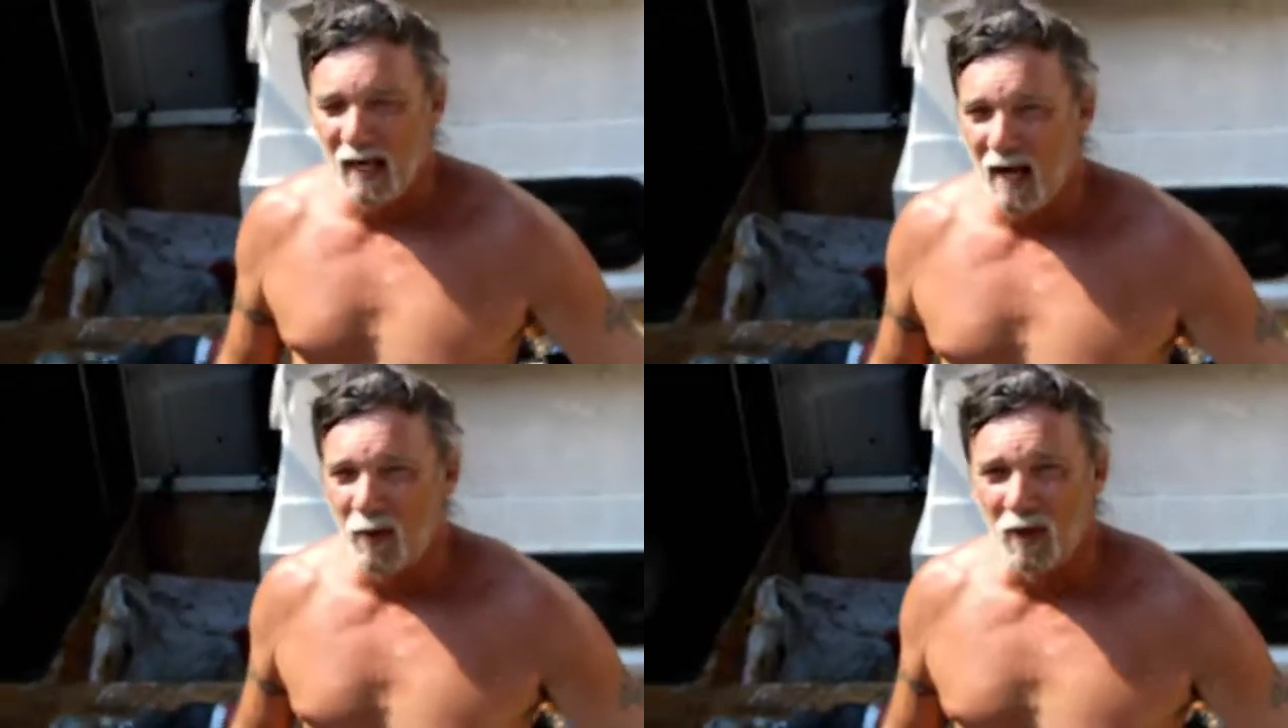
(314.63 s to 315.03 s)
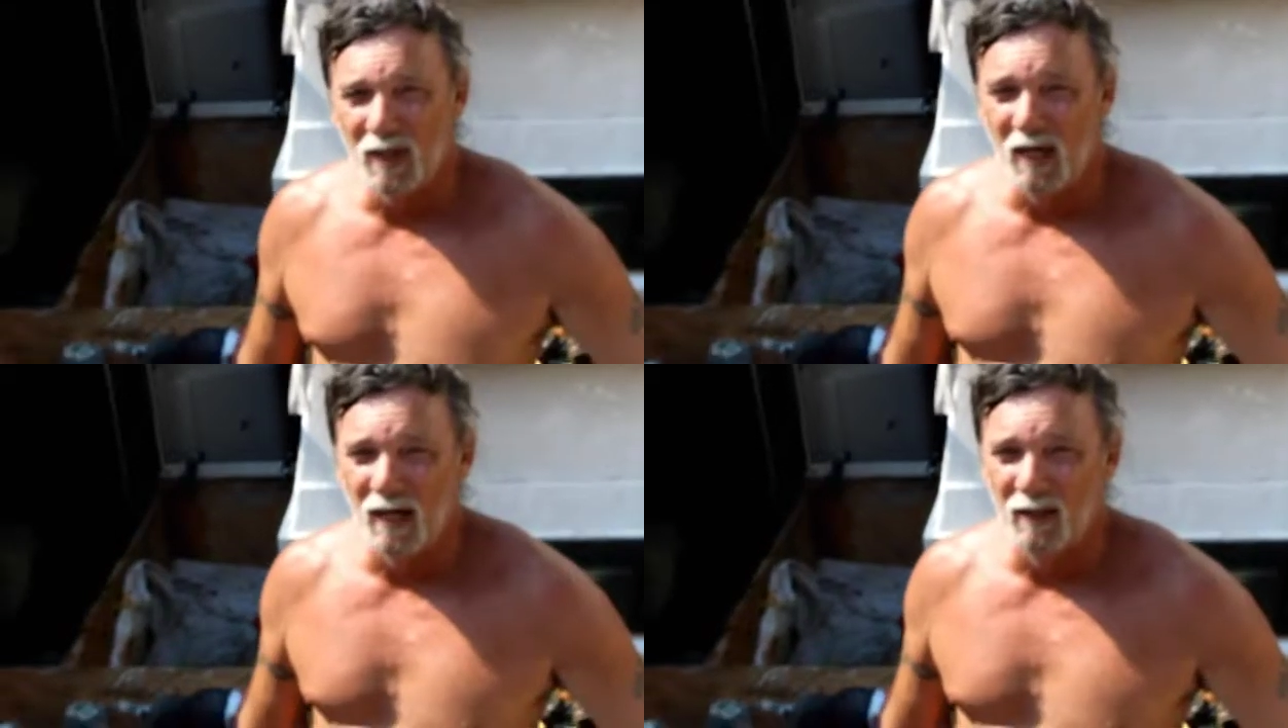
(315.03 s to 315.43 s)
I
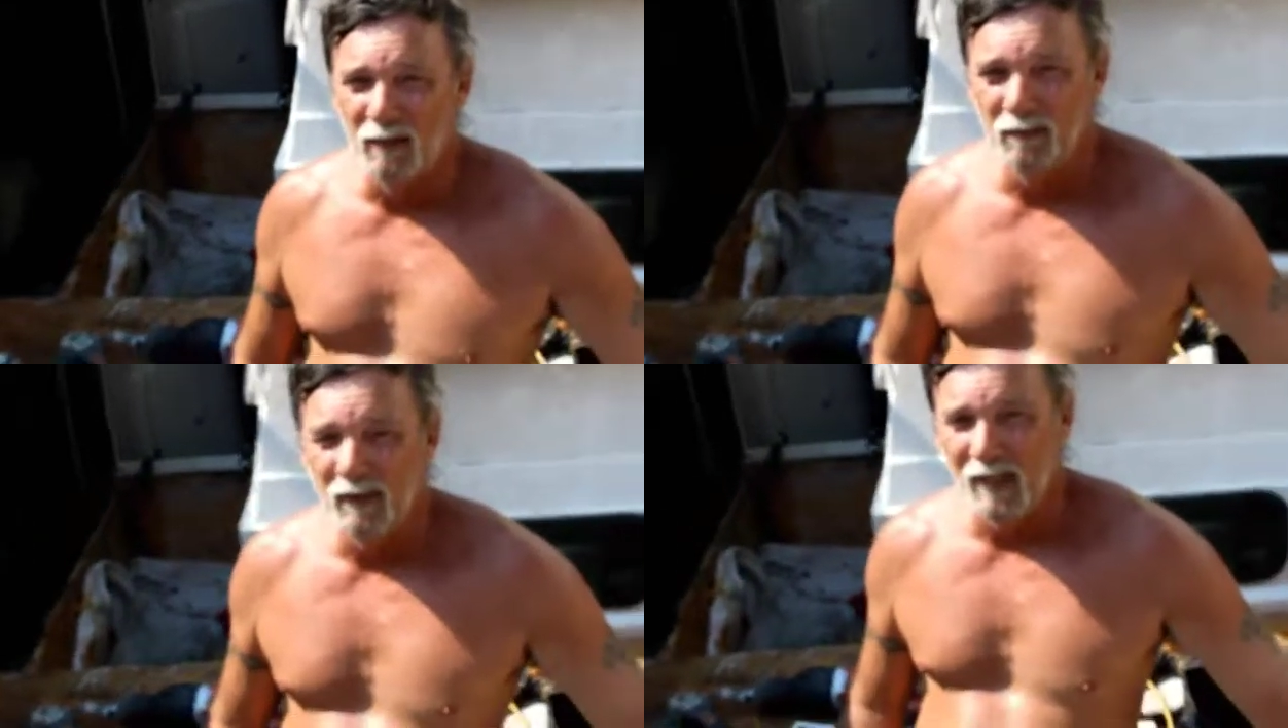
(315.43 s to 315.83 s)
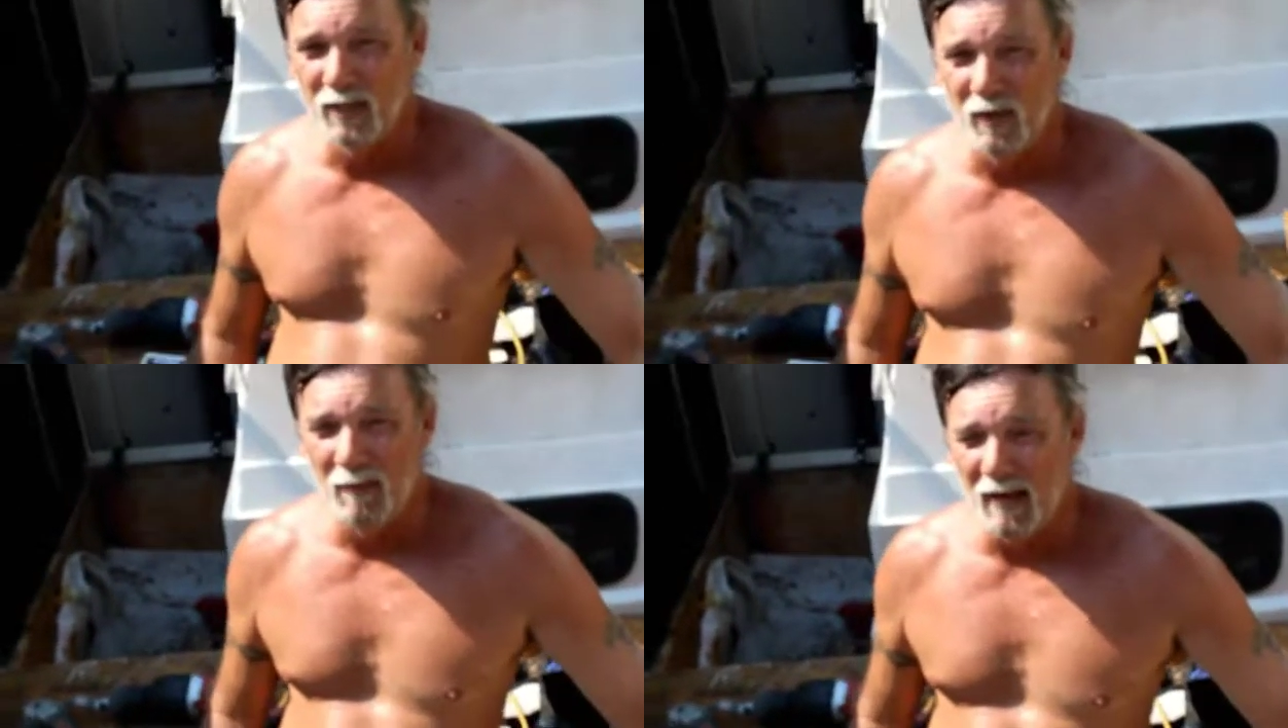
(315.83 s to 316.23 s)
work on them. I
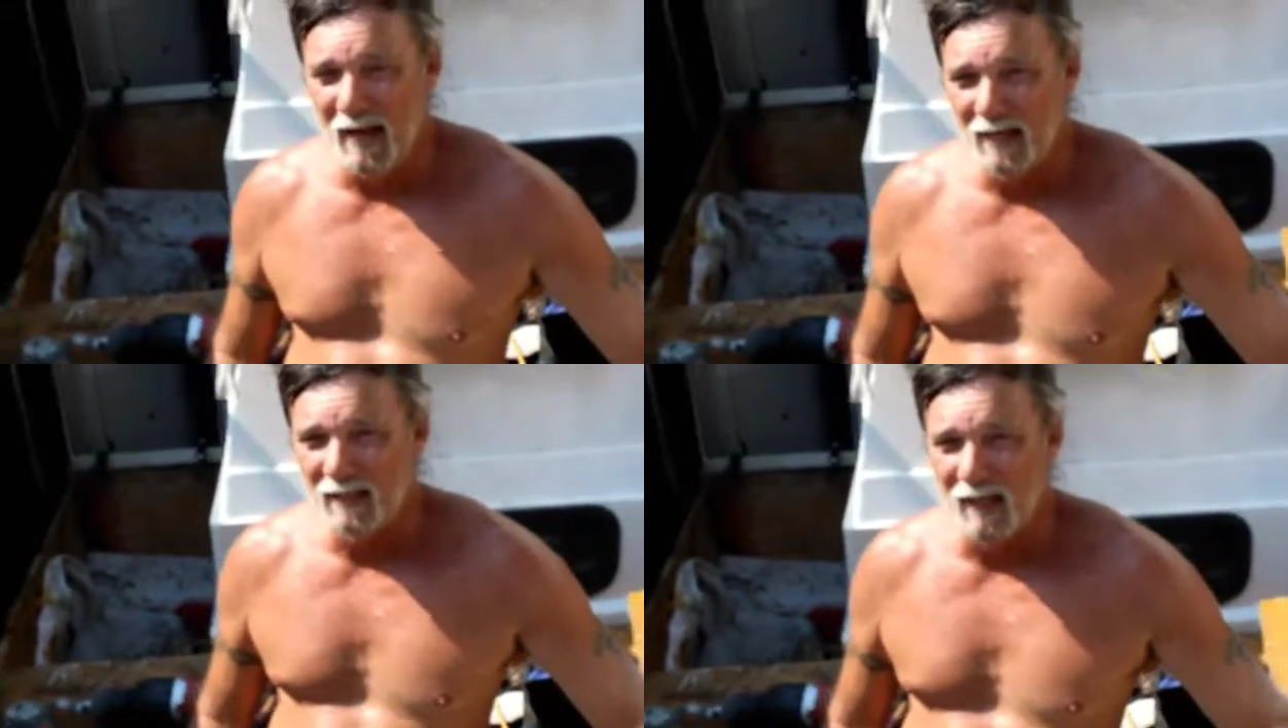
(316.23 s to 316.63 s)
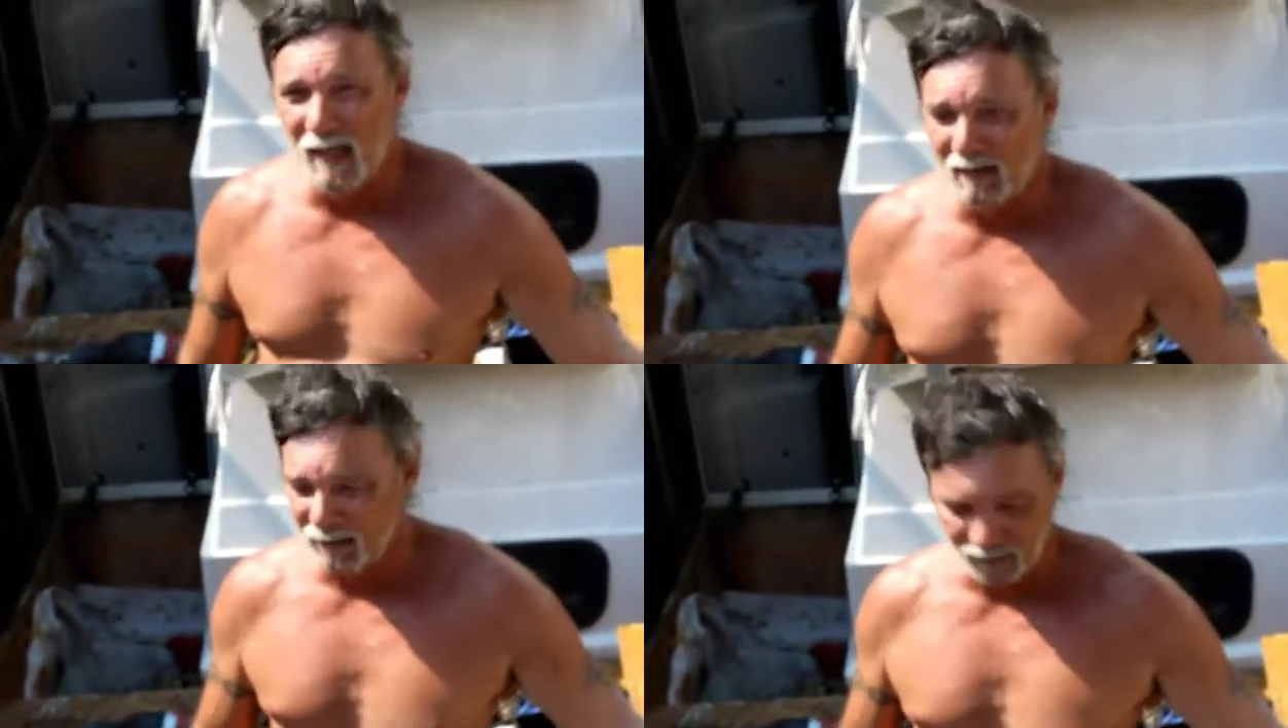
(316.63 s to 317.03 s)
sweat my ass
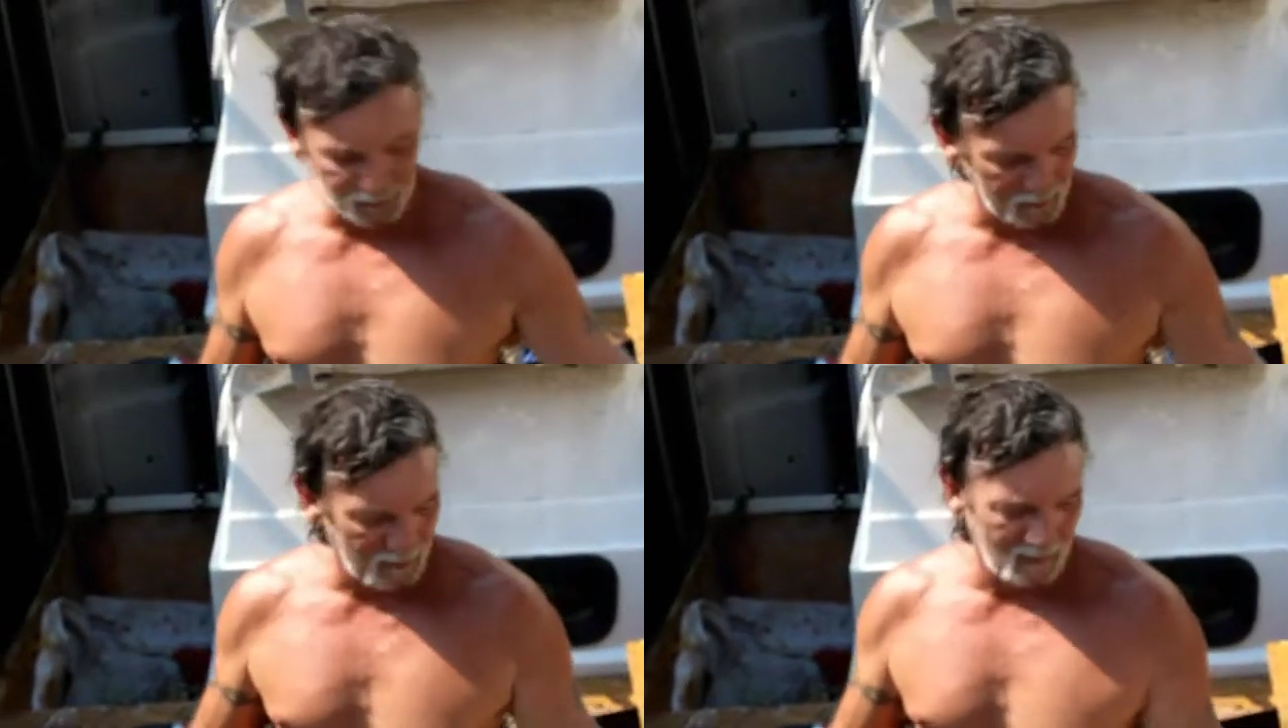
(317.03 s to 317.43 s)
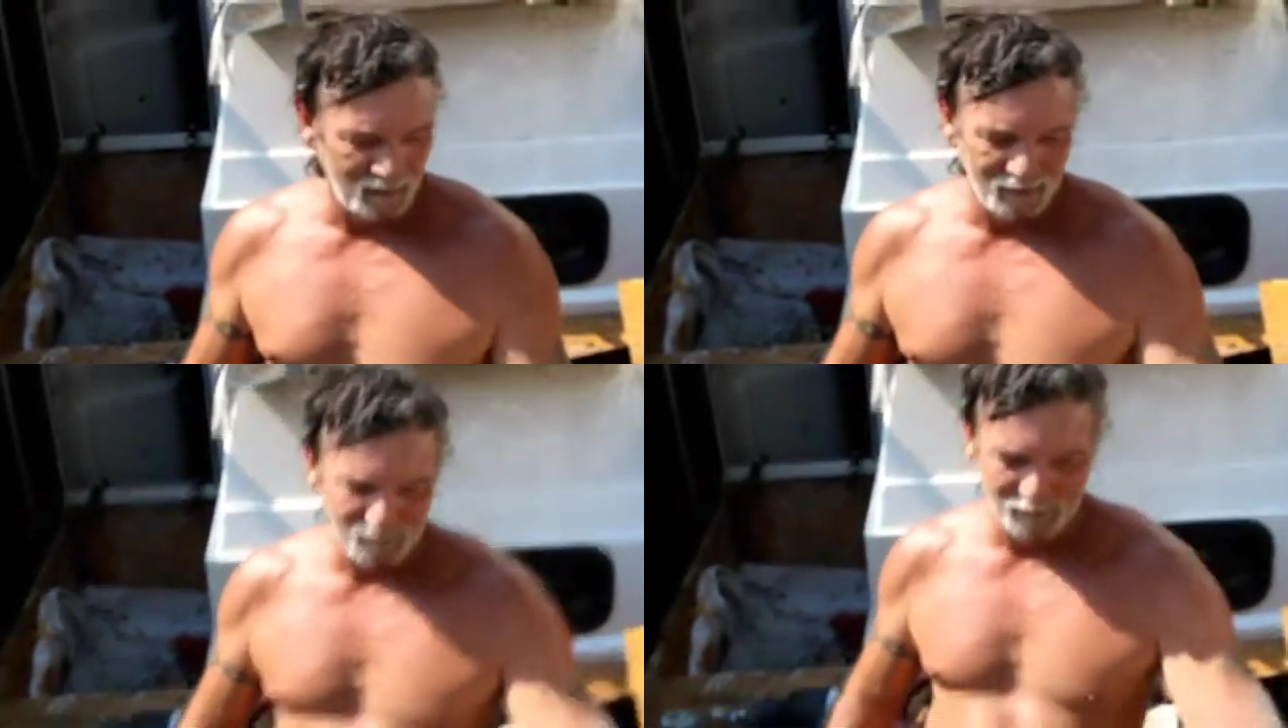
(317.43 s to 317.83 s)
off.
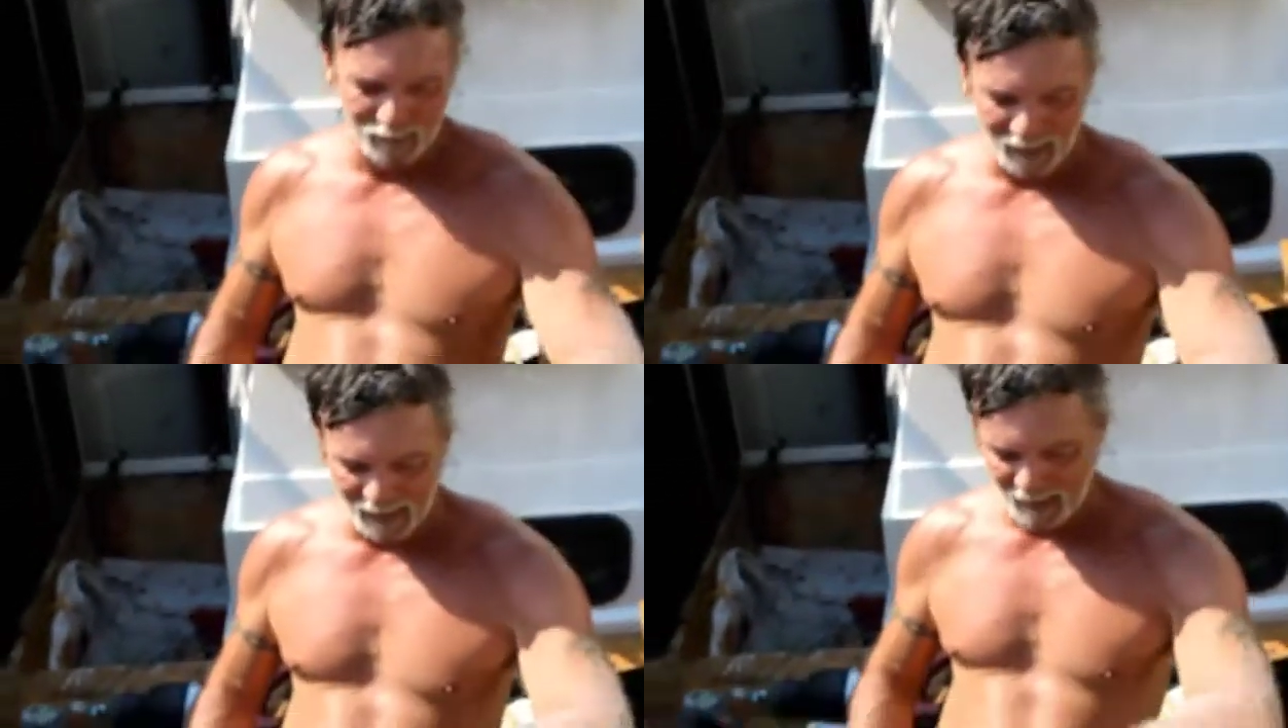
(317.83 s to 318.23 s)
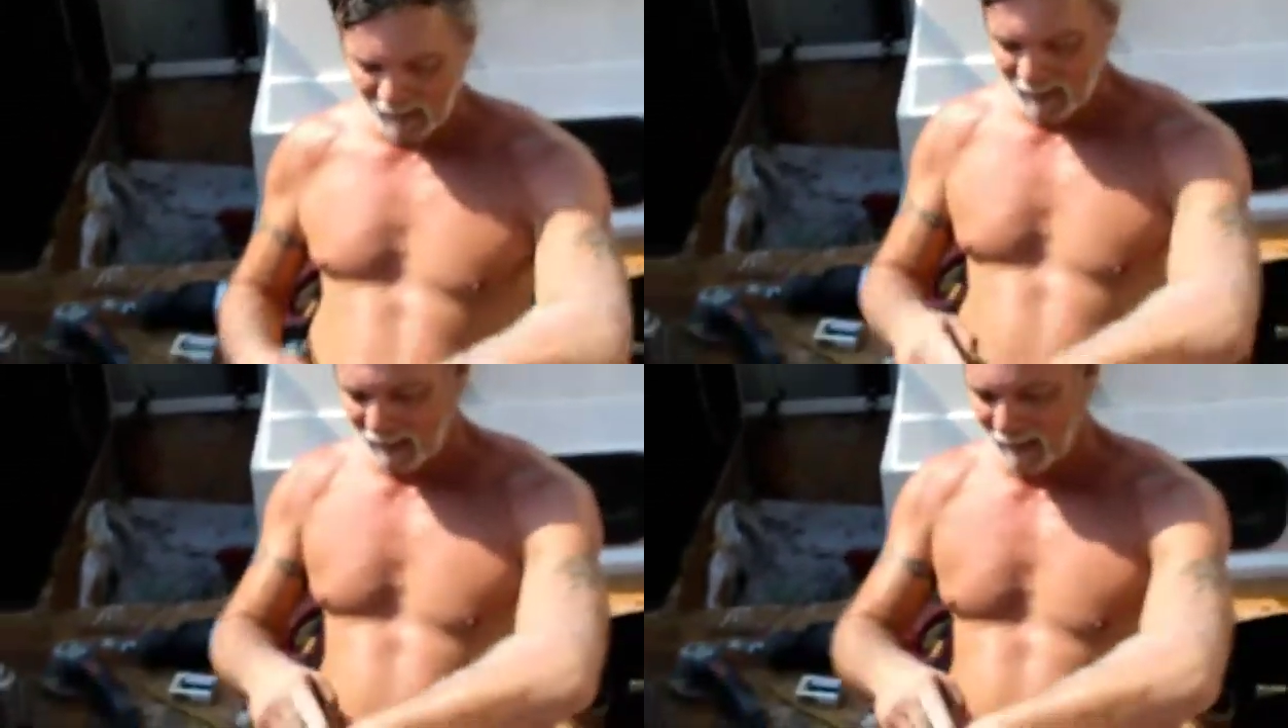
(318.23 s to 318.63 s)

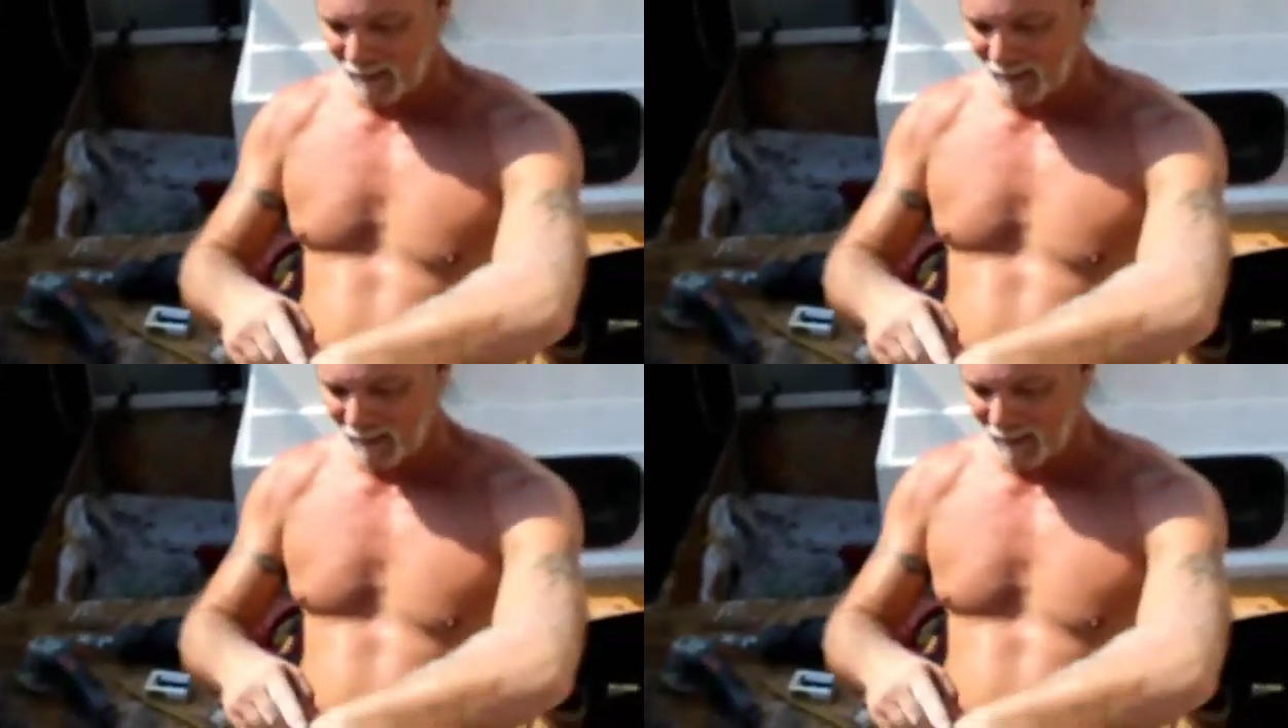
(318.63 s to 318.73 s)
Bloody. I